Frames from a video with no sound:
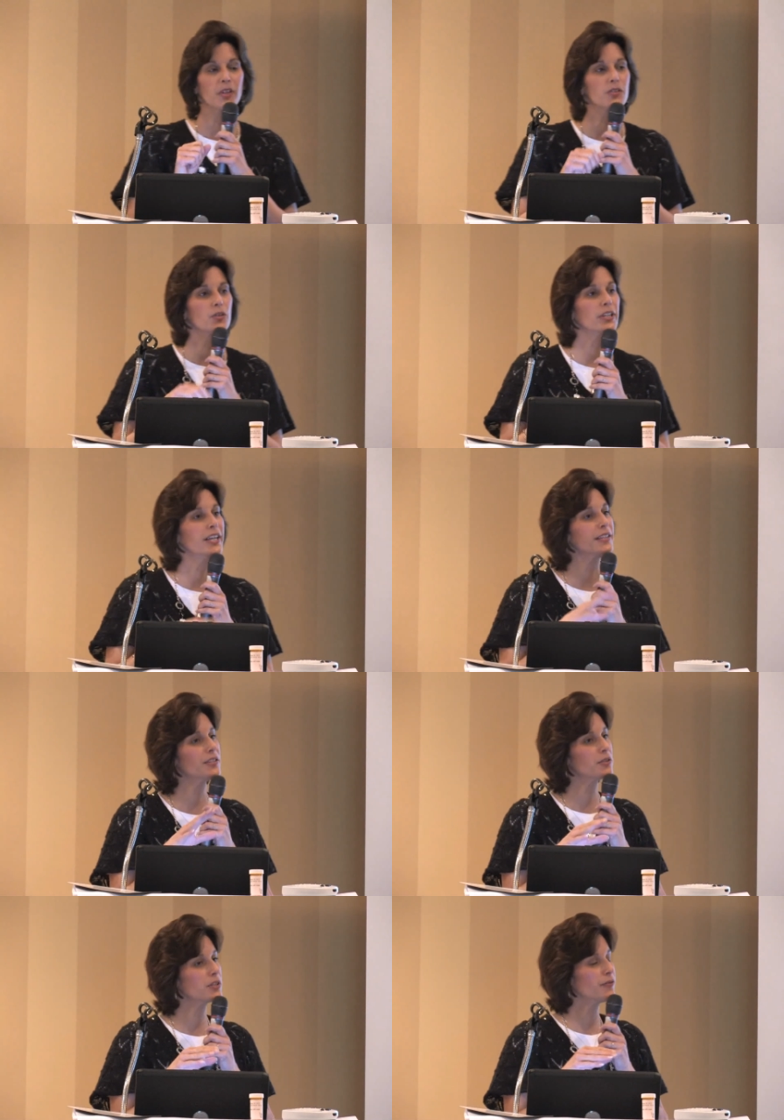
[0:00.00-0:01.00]
So again,
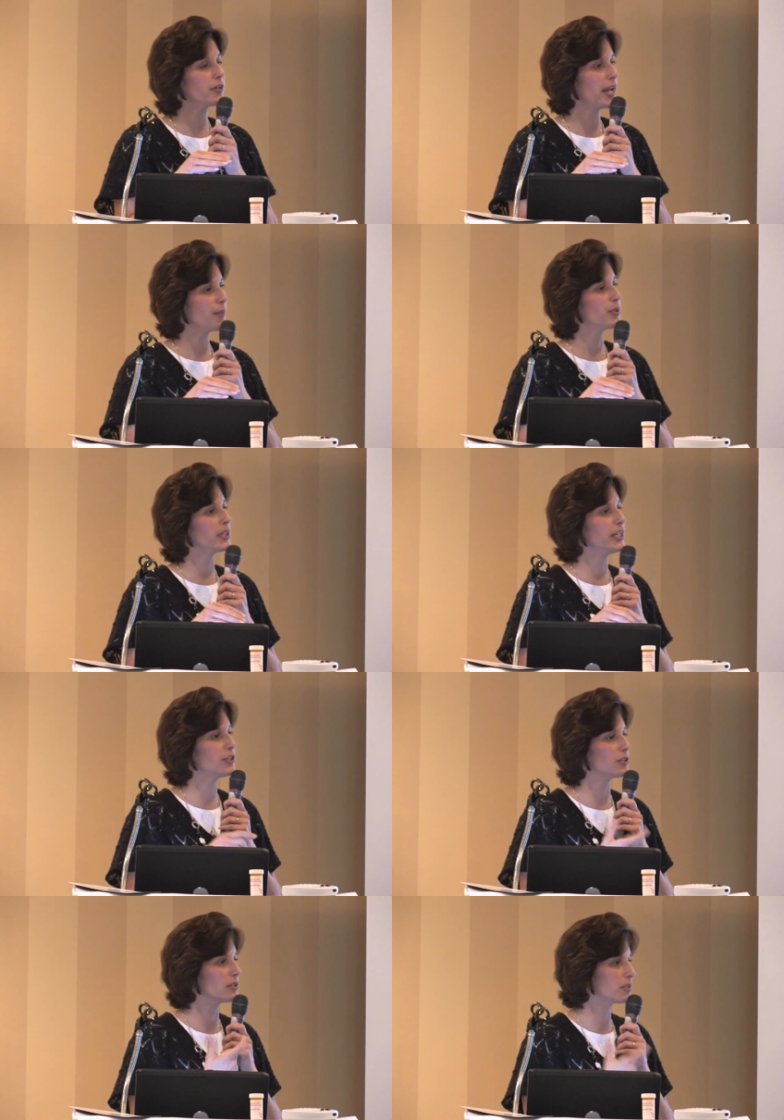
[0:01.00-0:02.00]
these are different
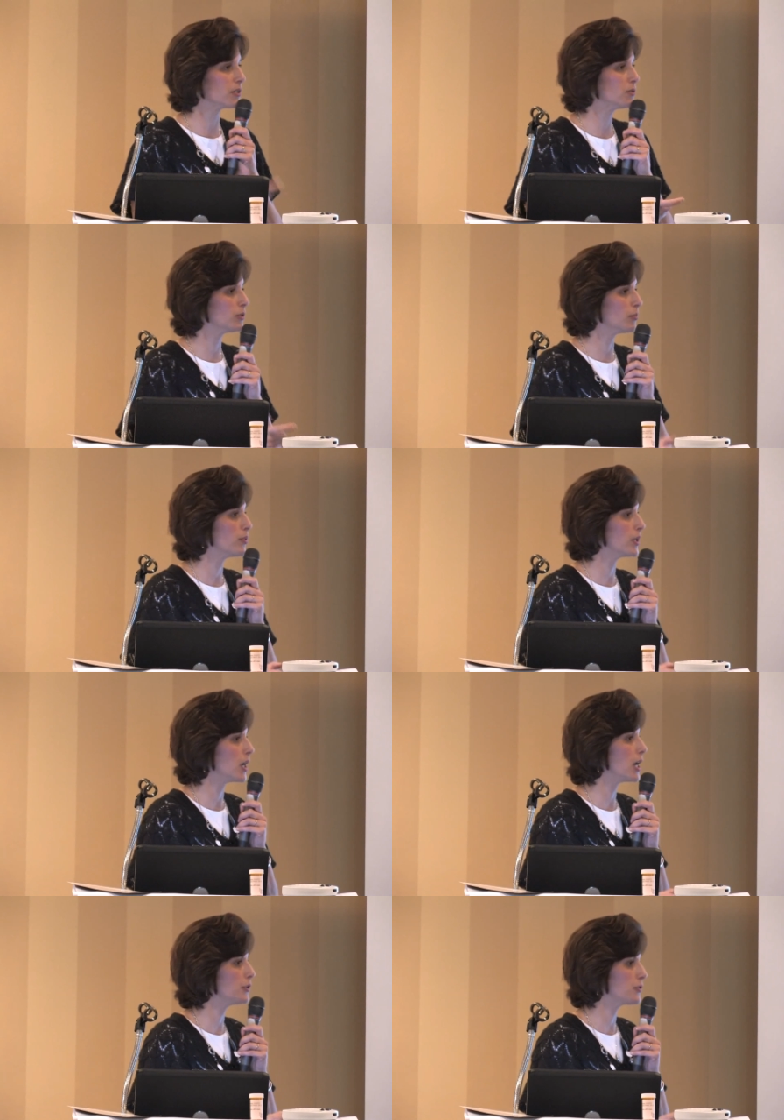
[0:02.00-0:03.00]
applications that you can put
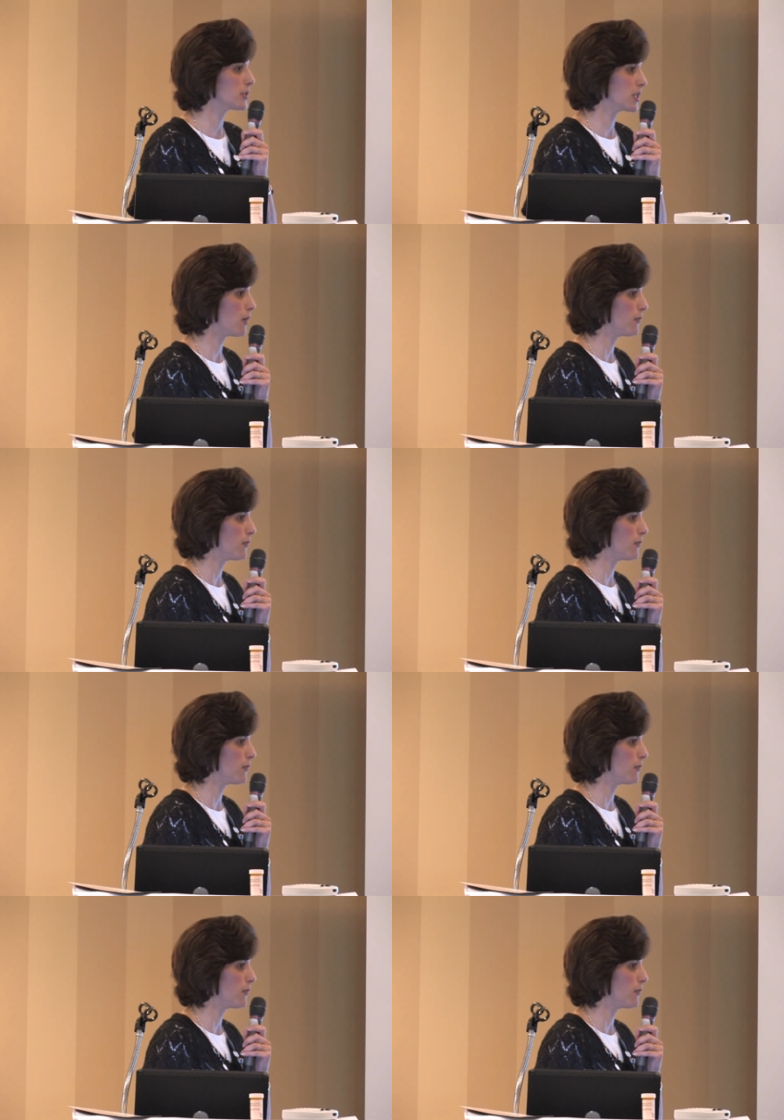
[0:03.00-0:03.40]
on your cell